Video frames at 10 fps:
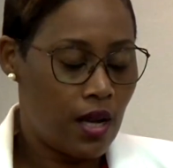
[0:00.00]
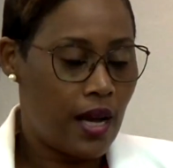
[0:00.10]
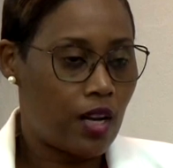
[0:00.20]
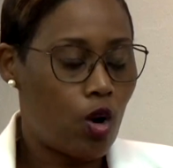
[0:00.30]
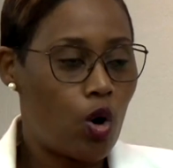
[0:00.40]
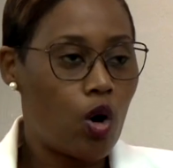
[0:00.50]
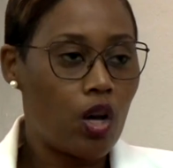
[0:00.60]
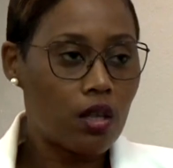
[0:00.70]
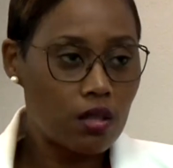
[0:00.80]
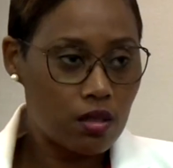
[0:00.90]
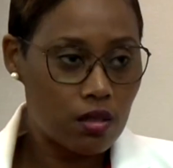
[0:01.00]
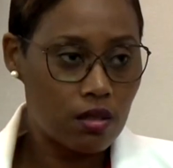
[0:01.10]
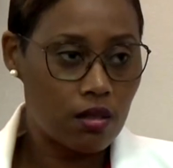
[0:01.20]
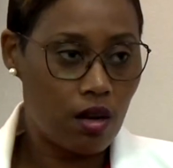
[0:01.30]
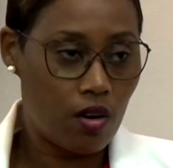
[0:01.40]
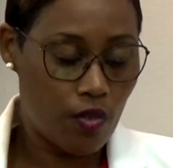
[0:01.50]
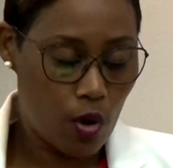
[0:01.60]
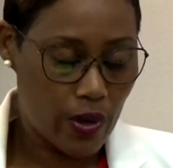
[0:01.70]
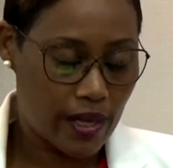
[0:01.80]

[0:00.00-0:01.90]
at all of our